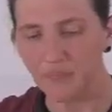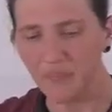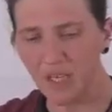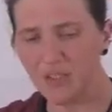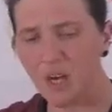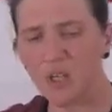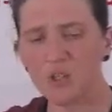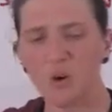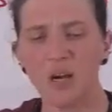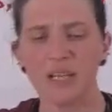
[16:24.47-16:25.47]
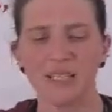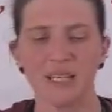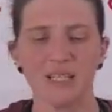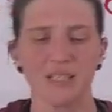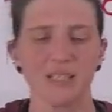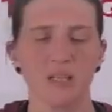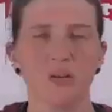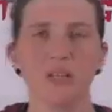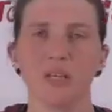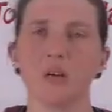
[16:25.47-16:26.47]
Dark Droids is a
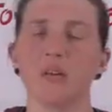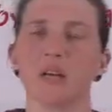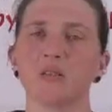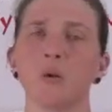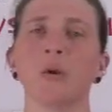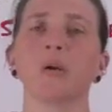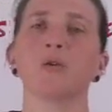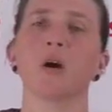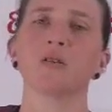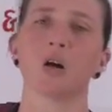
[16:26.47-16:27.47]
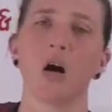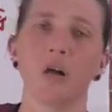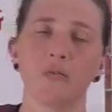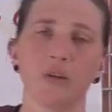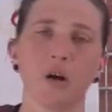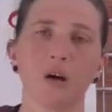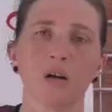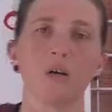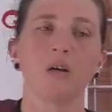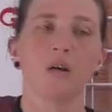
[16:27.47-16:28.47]
series that is going across all
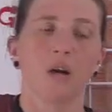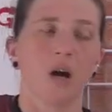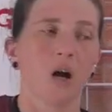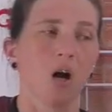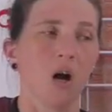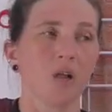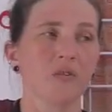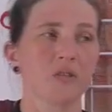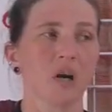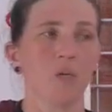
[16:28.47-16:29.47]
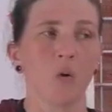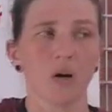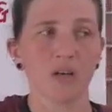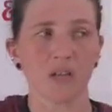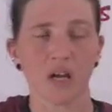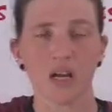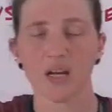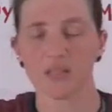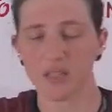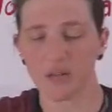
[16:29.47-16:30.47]
the Star Wars
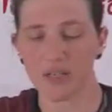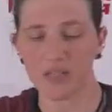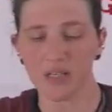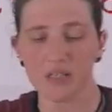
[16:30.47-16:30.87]
series.